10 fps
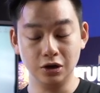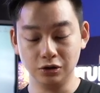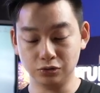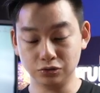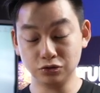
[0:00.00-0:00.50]

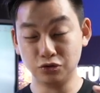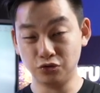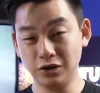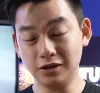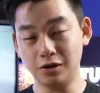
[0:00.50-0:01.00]
to also
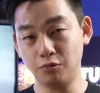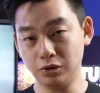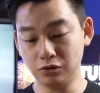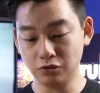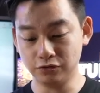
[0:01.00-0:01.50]
create that
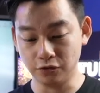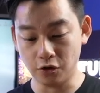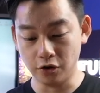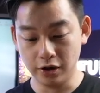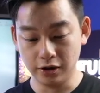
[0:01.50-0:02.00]
window for